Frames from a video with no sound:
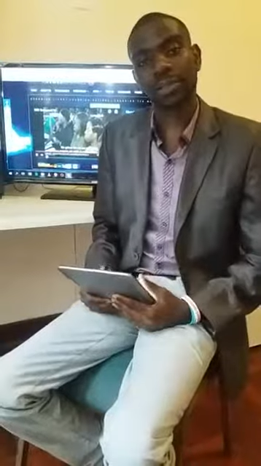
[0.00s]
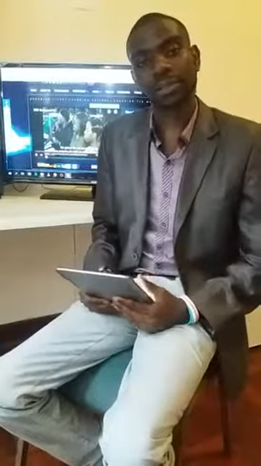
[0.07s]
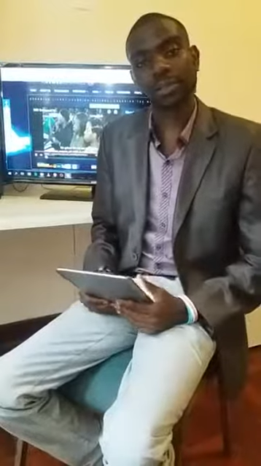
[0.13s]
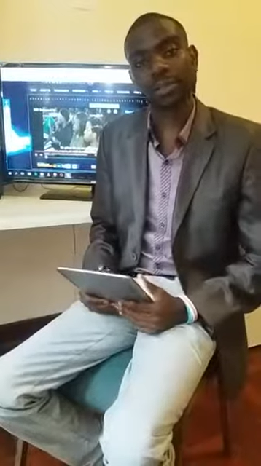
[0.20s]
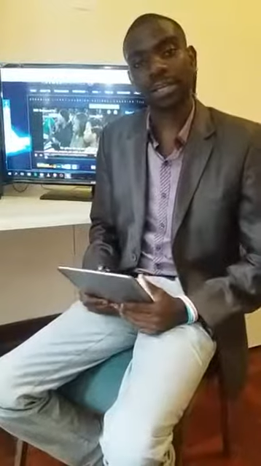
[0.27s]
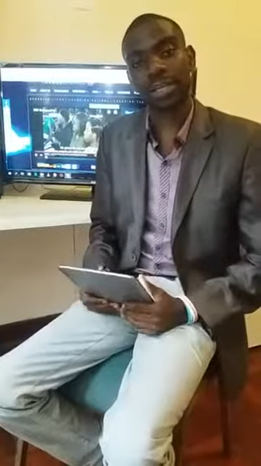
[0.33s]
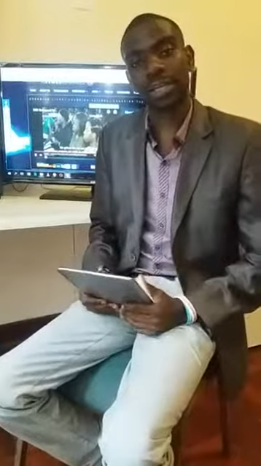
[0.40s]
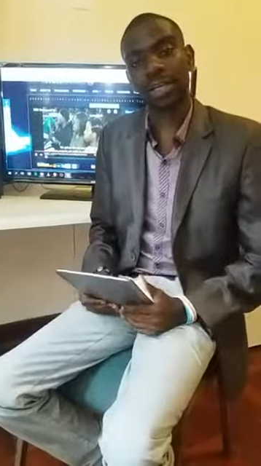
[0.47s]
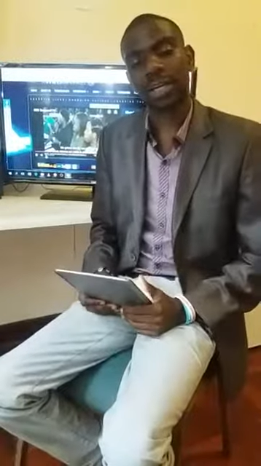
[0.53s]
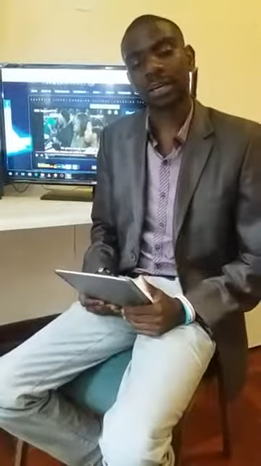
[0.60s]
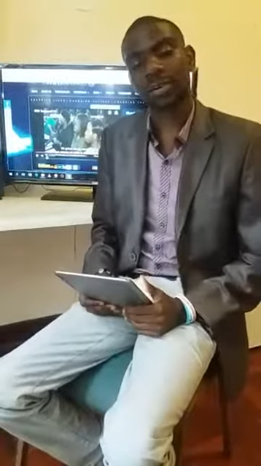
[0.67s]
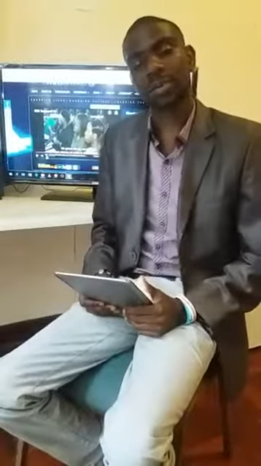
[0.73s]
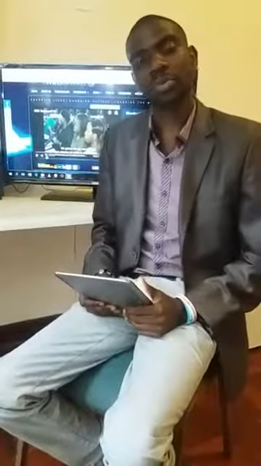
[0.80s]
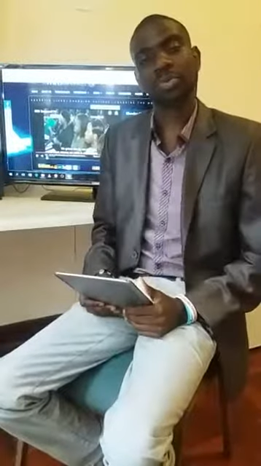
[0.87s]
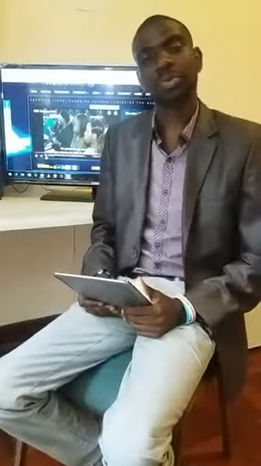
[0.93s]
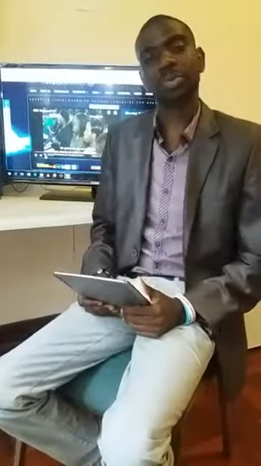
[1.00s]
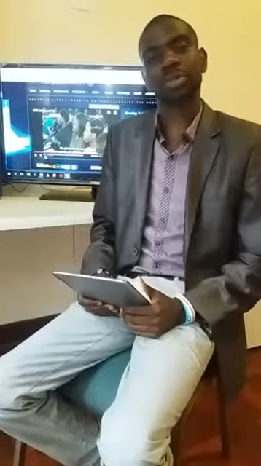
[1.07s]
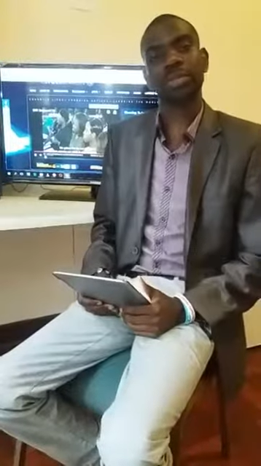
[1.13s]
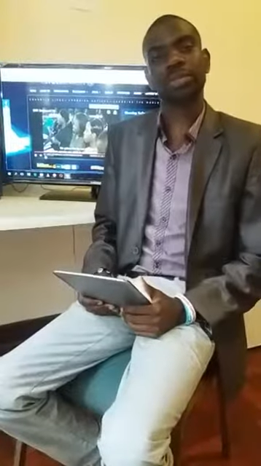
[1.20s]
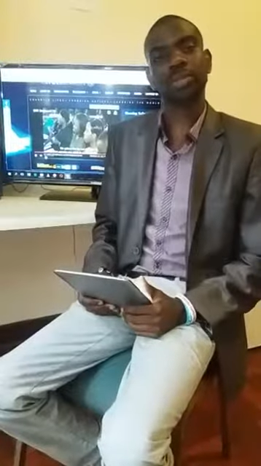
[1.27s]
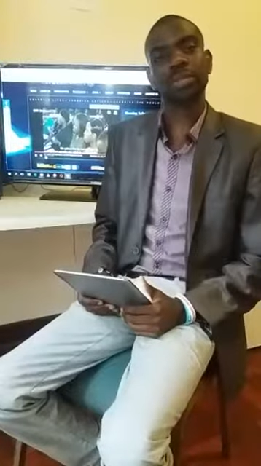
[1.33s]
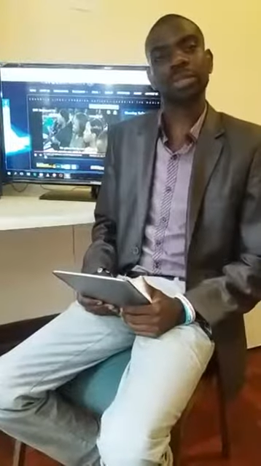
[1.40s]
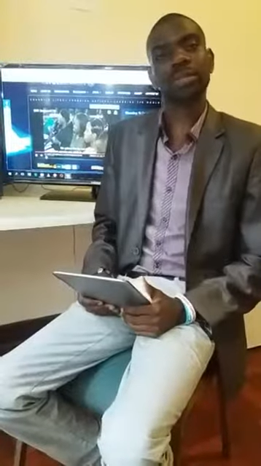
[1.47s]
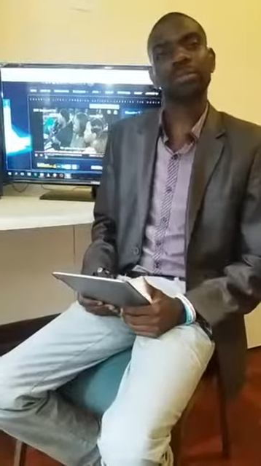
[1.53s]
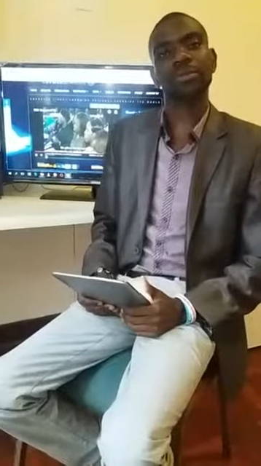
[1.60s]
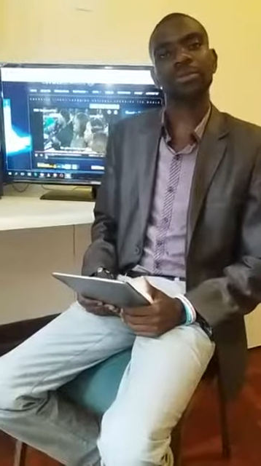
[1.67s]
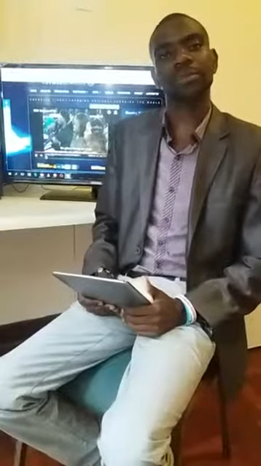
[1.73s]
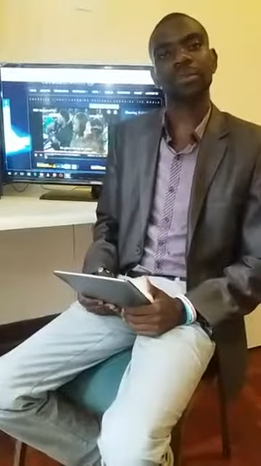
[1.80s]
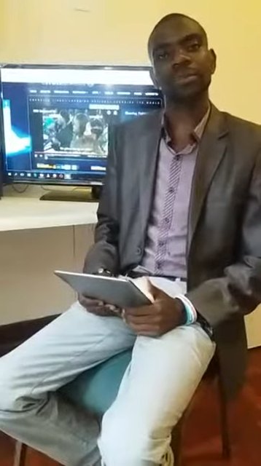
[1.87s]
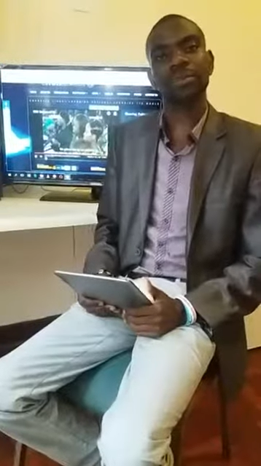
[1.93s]
today. I hope you had wonderful
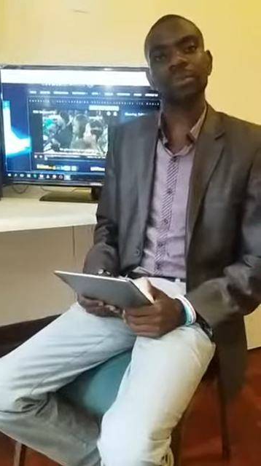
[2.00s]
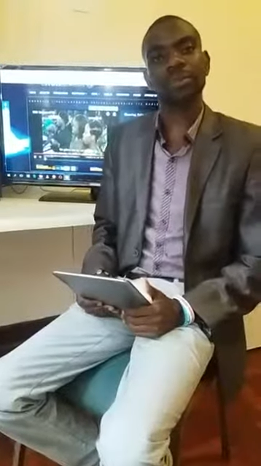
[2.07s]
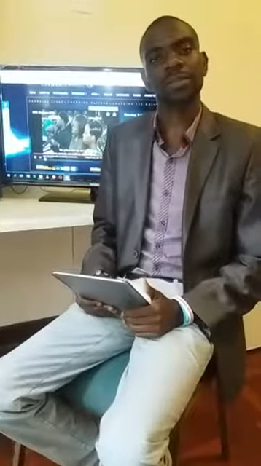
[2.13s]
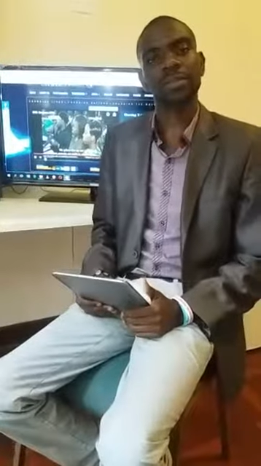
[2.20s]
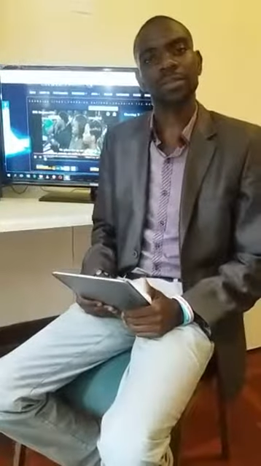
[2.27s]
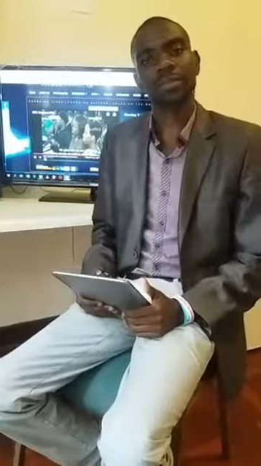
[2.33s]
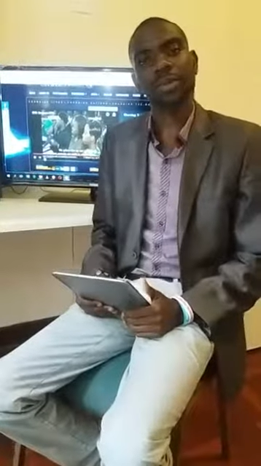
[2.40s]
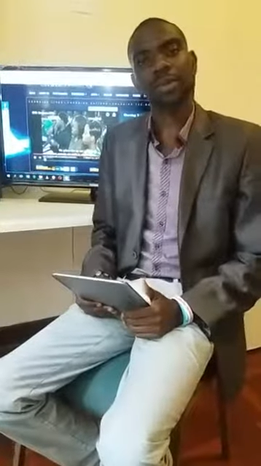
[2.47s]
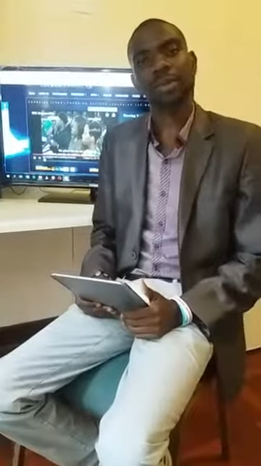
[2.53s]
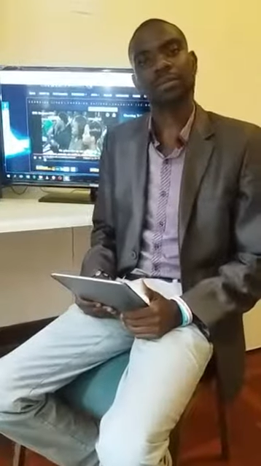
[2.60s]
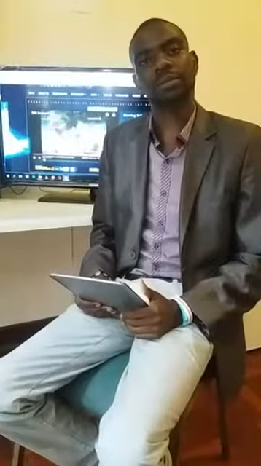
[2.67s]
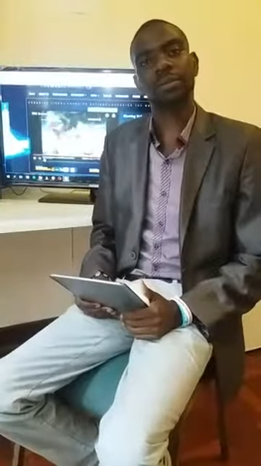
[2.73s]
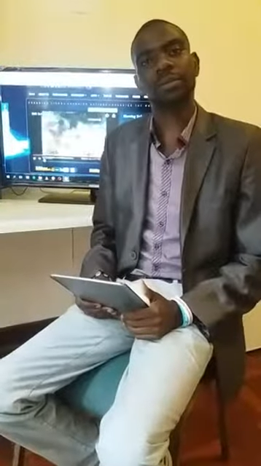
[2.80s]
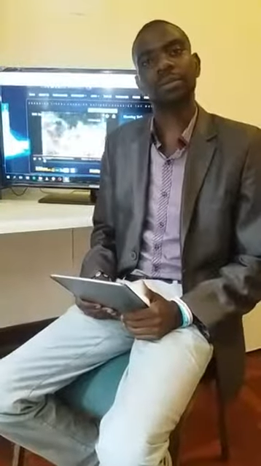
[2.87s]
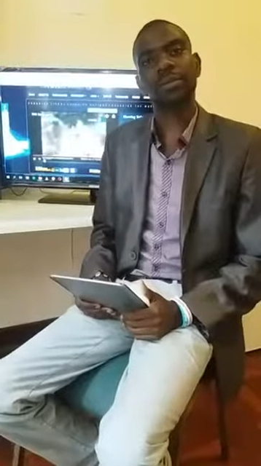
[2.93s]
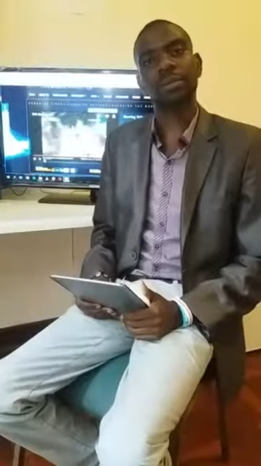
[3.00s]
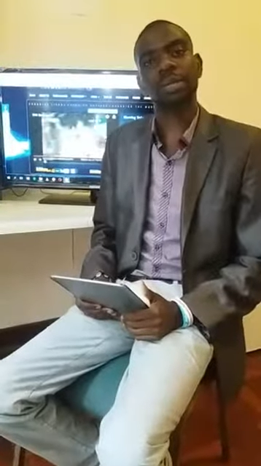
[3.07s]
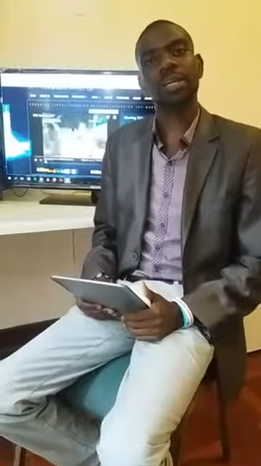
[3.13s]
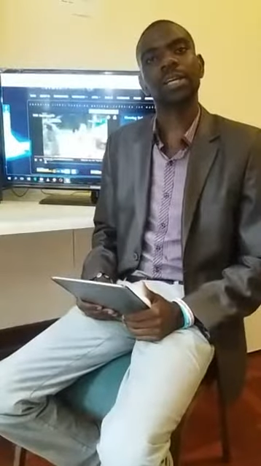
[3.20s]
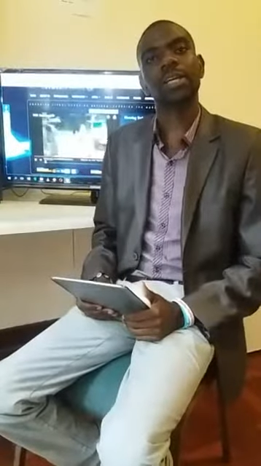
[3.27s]
services wherever you were.